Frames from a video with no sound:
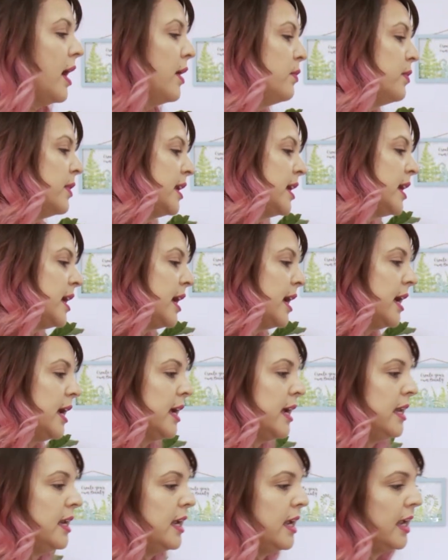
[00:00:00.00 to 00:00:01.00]
I went
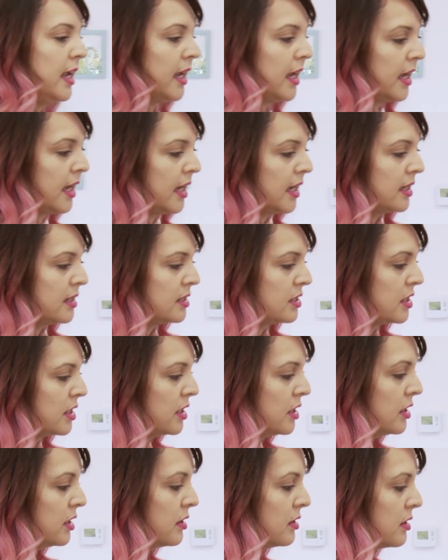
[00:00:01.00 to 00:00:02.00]
ahead and
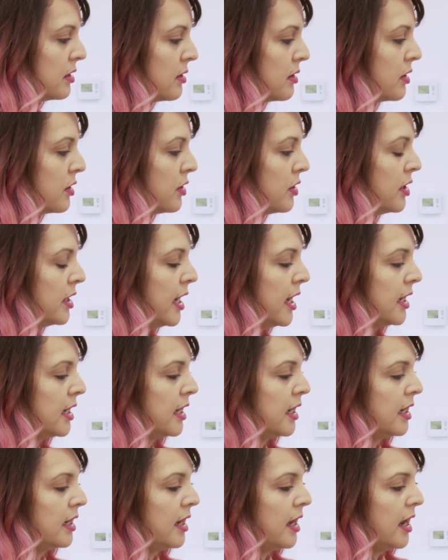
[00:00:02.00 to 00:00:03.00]

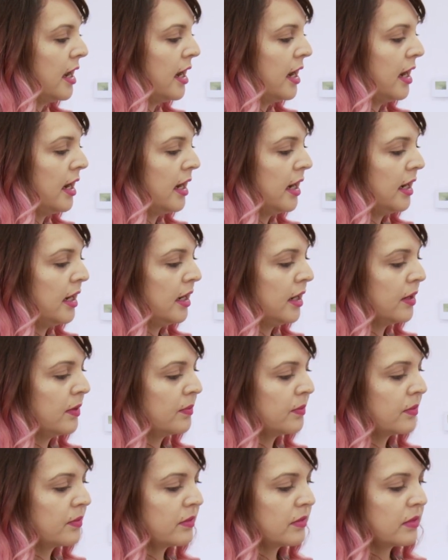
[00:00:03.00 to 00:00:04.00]
created a
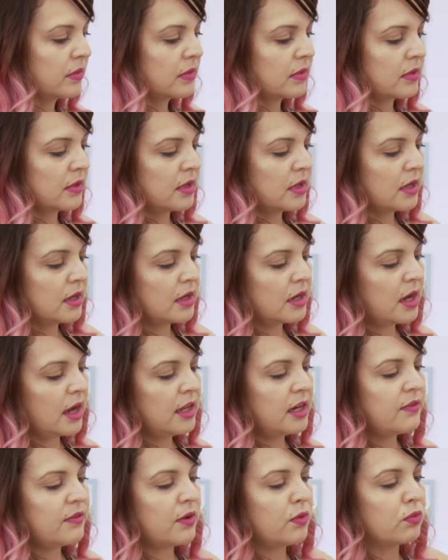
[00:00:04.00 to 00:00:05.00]

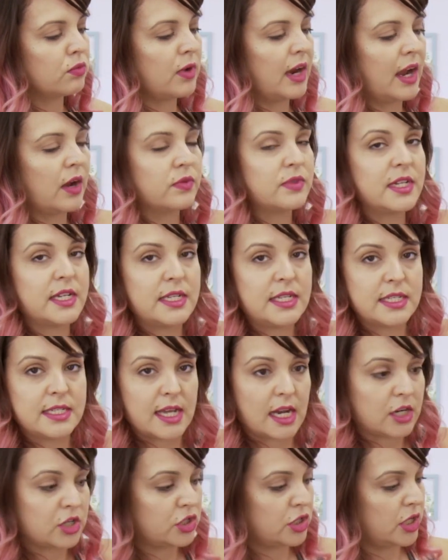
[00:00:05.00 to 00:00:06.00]
kind of a rounded
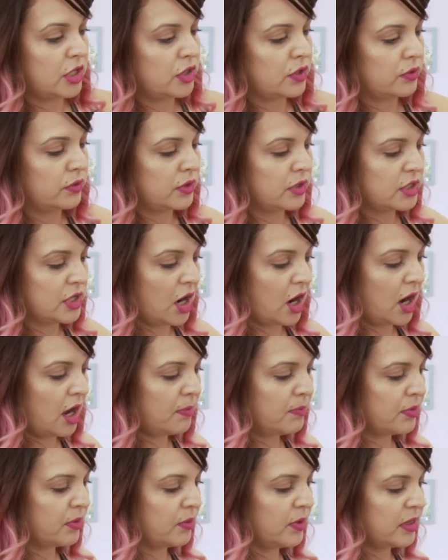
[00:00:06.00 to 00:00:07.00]
section through the
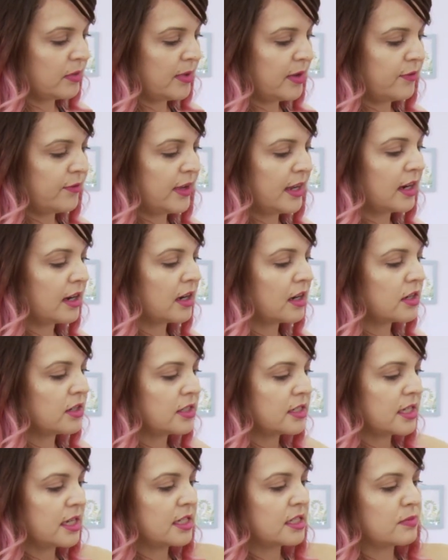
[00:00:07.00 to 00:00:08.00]
top with my
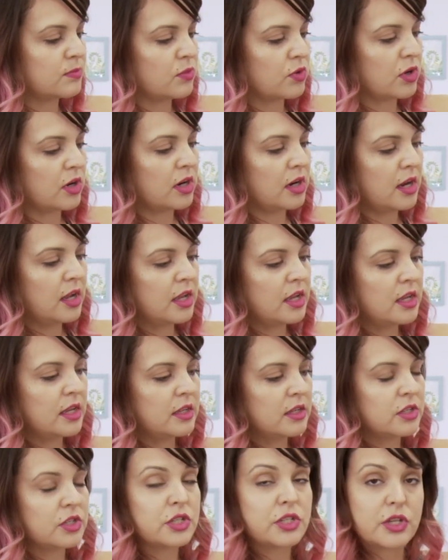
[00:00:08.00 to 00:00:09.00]
fingers. It's more
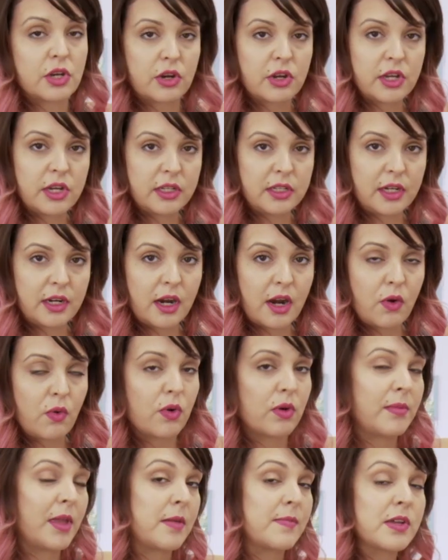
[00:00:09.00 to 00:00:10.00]
circular
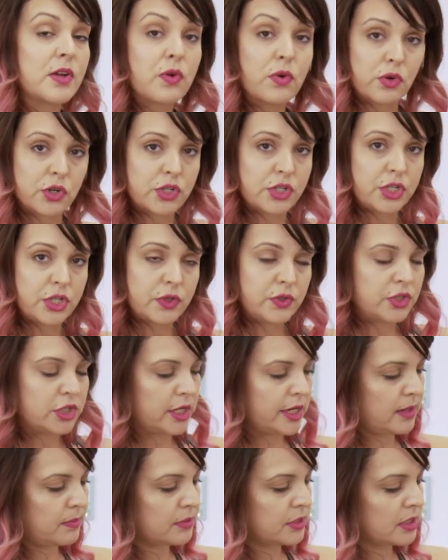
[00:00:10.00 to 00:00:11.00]
or maybe horseshoe
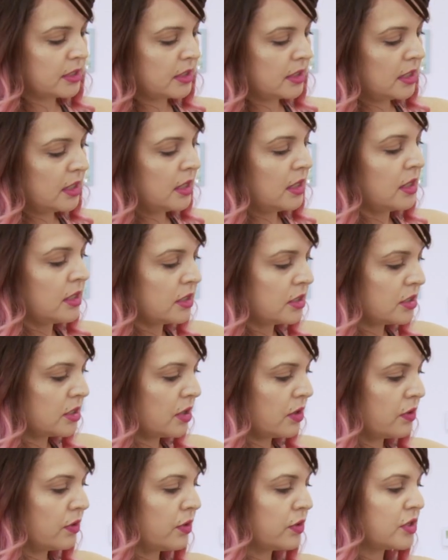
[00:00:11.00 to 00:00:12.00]
shaped.
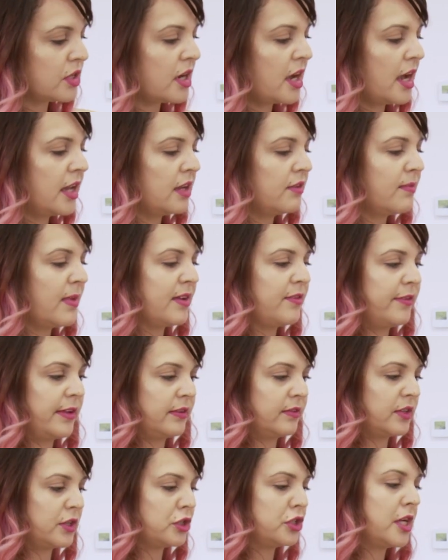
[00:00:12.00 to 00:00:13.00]
So those are kind of my
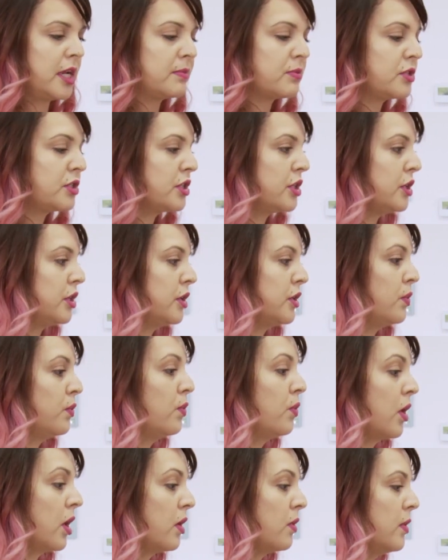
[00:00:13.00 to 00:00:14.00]
favorite shapes to
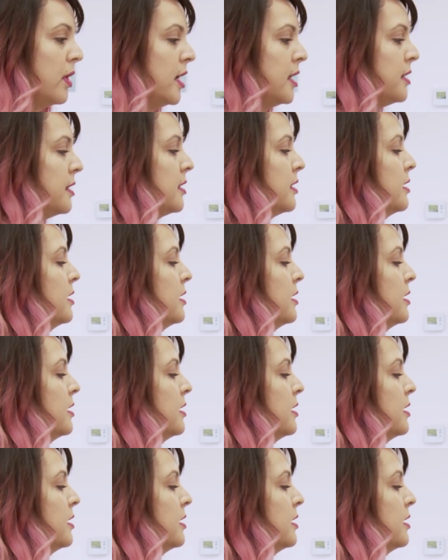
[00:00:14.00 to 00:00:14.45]
work with